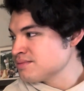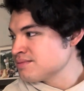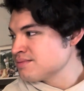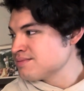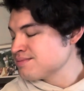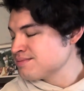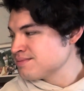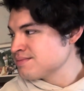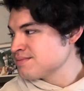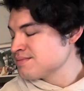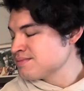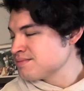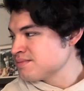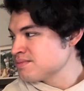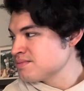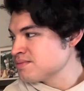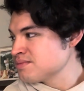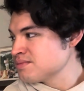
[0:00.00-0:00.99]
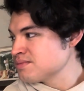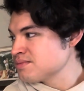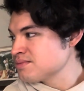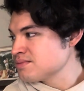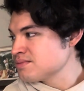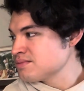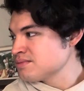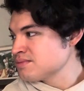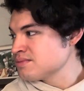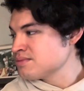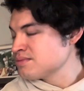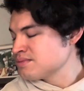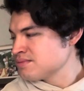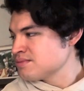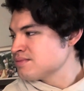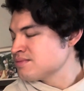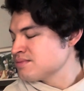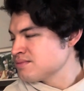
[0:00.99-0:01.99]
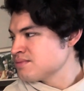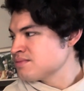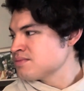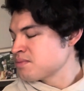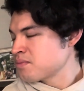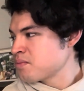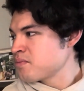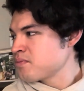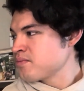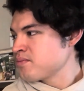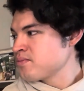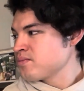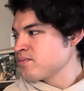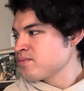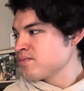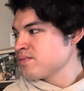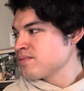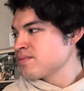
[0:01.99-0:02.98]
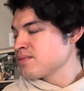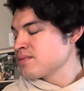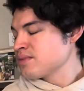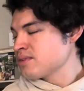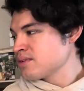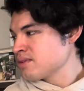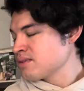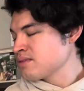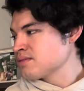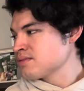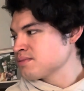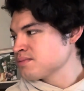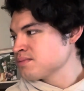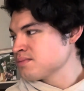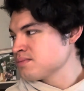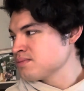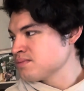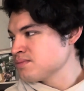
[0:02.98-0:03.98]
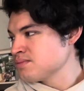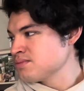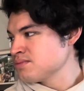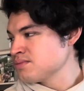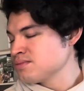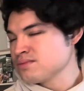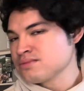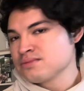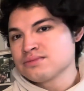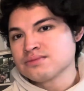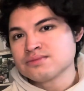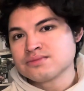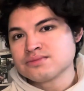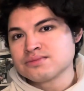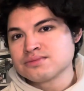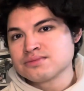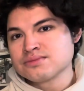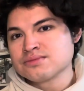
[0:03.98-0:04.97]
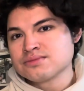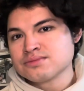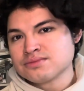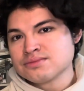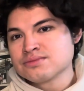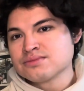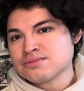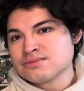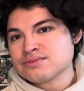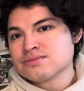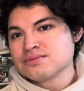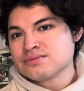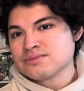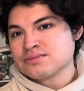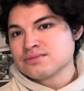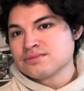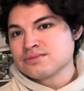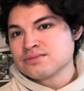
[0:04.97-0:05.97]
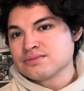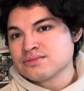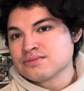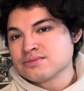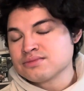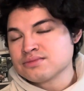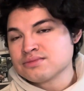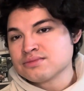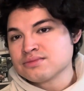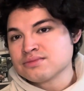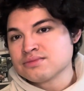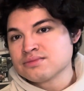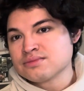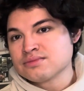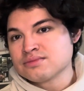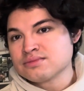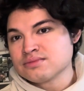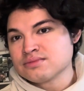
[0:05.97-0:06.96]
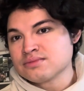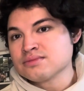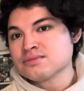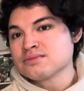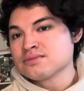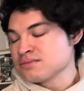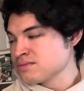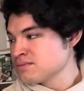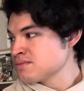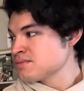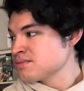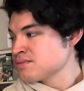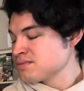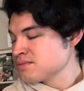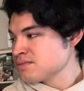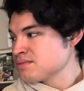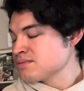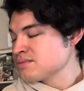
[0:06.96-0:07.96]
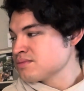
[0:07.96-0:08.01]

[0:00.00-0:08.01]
[no speech]